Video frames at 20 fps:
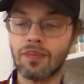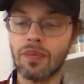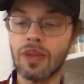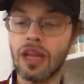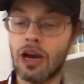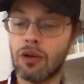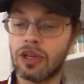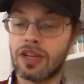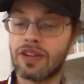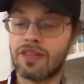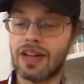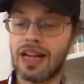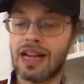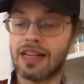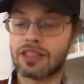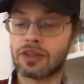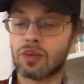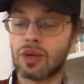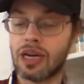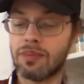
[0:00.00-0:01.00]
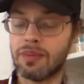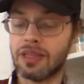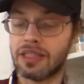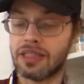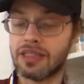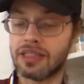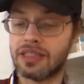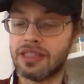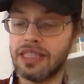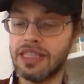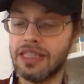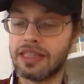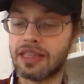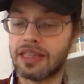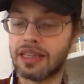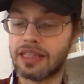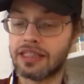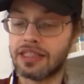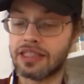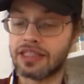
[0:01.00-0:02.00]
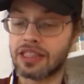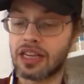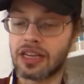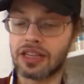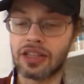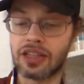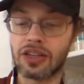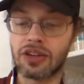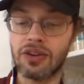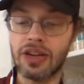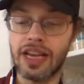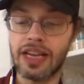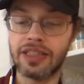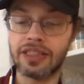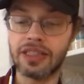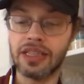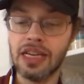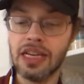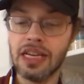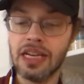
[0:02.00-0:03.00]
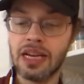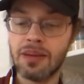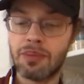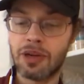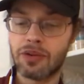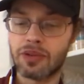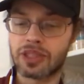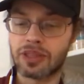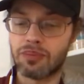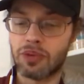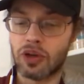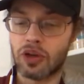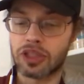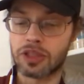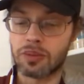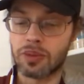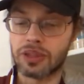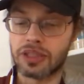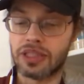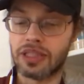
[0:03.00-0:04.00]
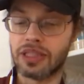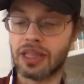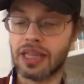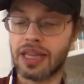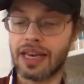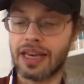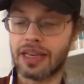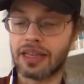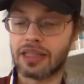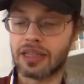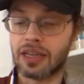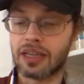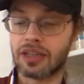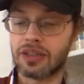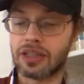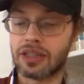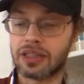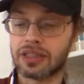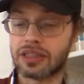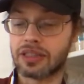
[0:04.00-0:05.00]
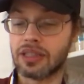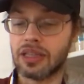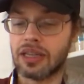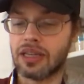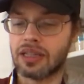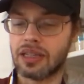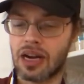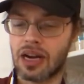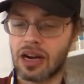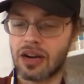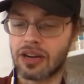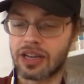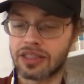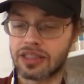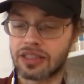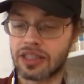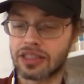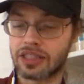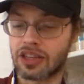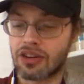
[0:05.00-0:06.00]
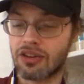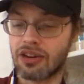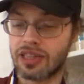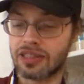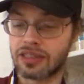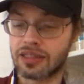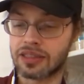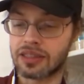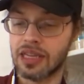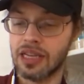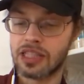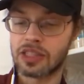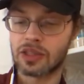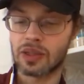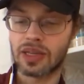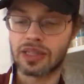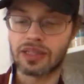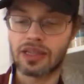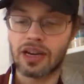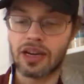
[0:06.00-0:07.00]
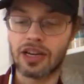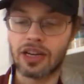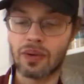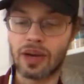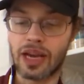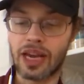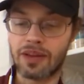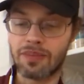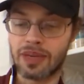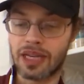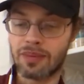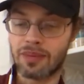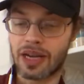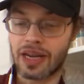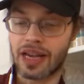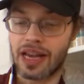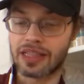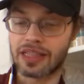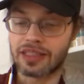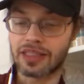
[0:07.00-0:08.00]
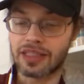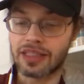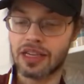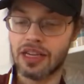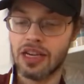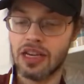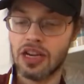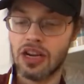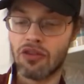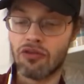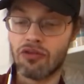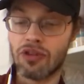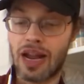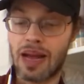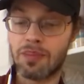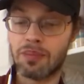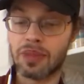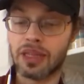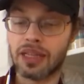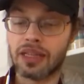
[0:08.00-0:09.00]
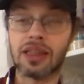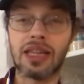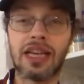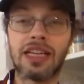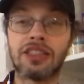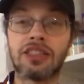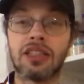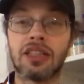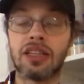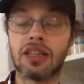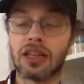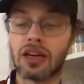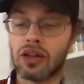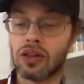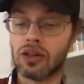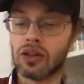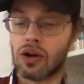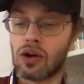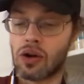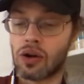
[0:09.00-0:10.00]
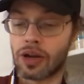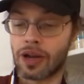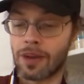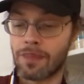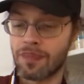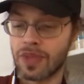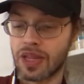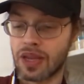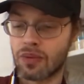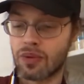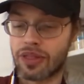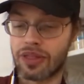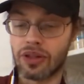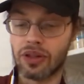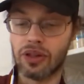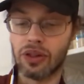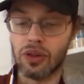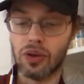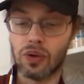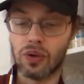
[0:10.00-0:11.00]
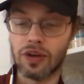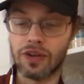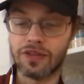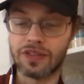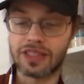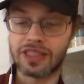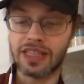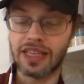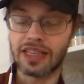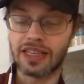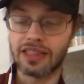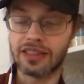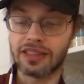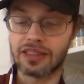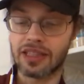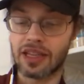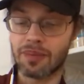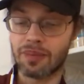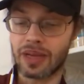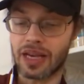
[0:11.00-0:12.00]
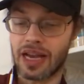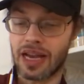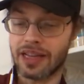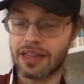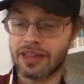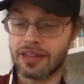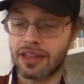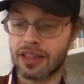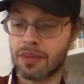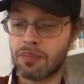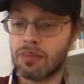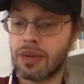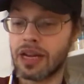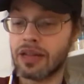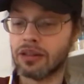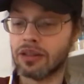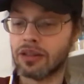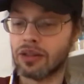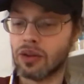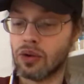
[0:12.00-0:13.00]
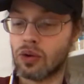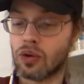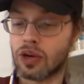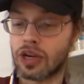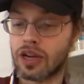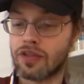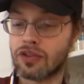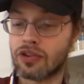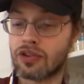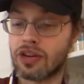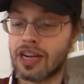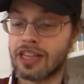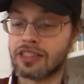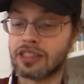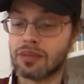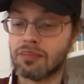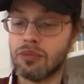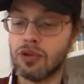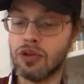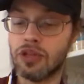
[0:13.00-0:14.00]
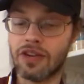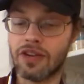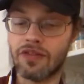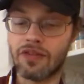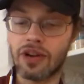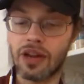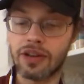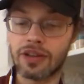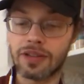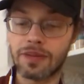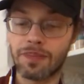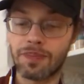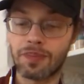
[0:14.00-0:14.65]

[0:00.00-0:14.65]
I would have asked why Mrs. Dean had deserted the Grange, but it was impossible to delay her at such a crisis, so I turned away and made my exit, rambling leisurely along, with the glow of sinking sun behind and the mild glory of a rising moon in front,